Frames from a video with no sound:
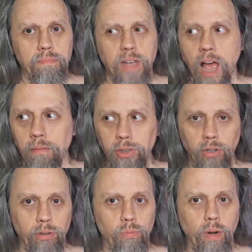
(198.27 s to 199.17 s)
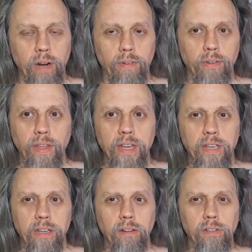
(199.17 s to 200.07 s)
captured whenever they
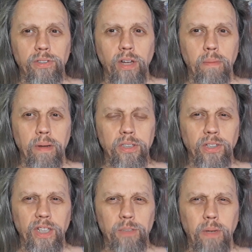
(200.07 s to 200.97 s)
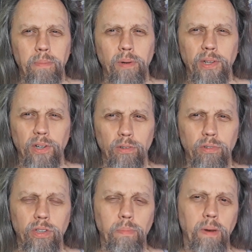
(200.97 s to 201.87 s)
killed a bunch of these people and
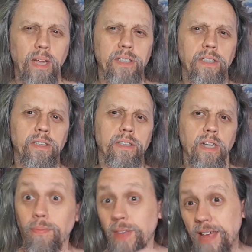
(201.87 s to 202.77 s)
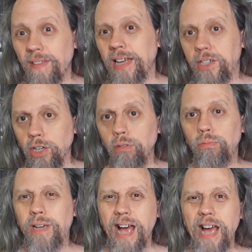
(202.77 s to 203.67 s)
looted the places. Then they do
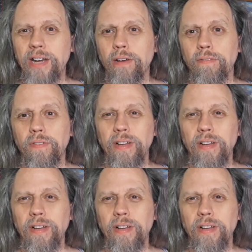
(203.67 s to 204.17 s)
kind of